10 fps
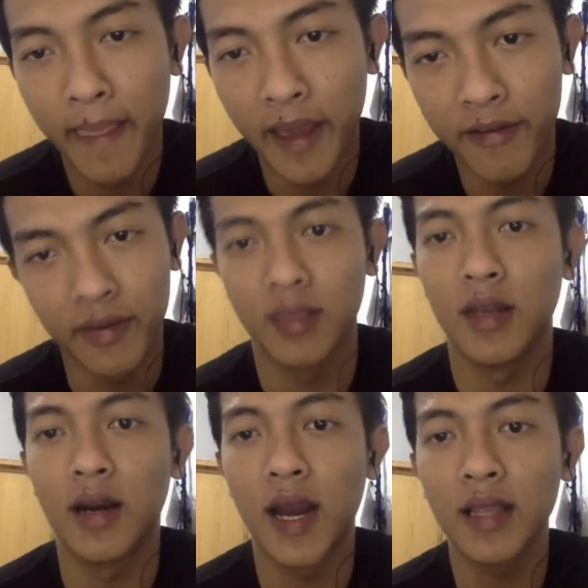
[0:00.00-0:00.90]
Having the
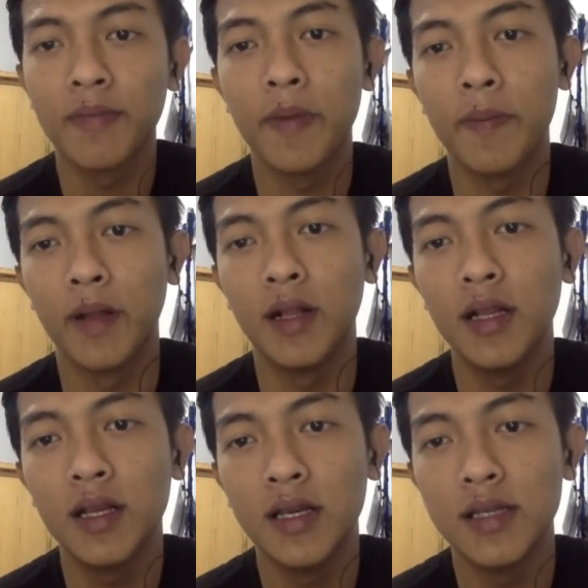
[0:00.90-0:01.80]
right
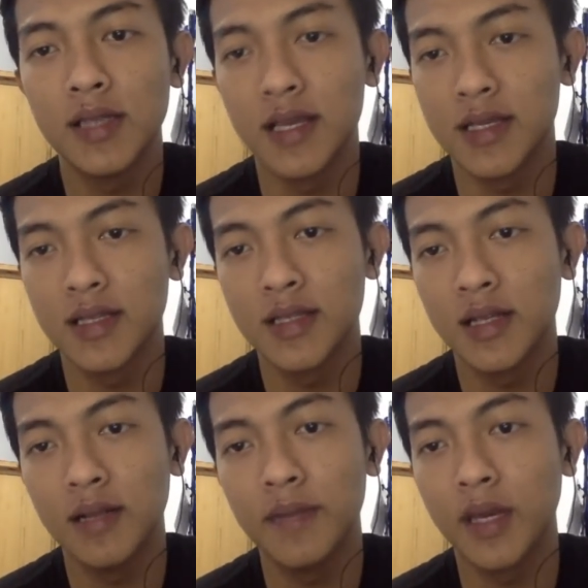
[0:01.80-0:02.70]
people is
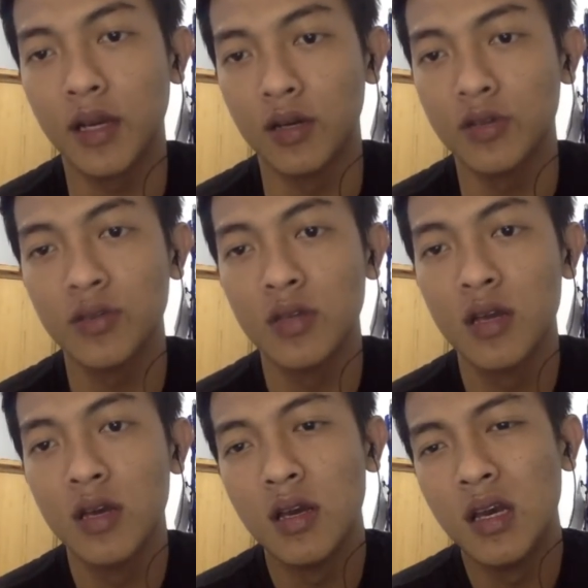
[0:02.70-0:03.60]
essential because
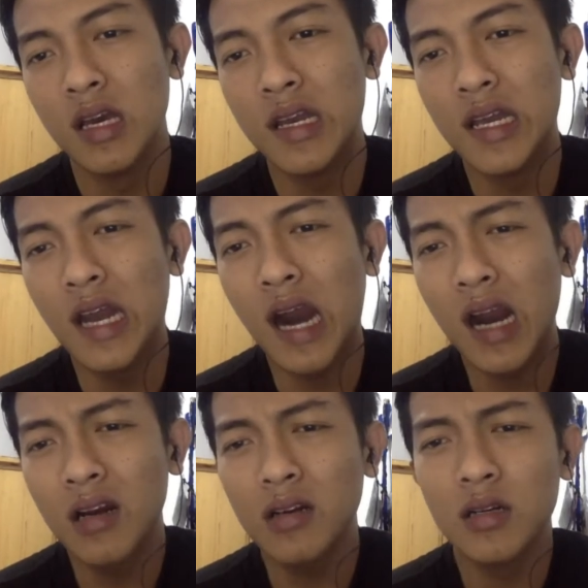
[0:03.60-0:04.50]
they
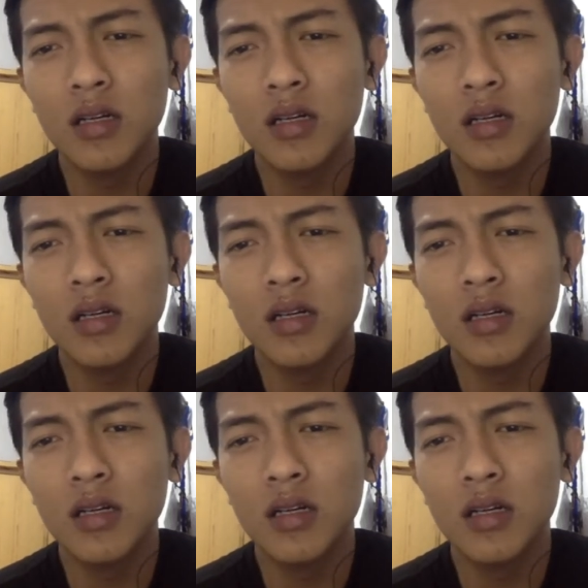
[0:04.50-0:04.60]
are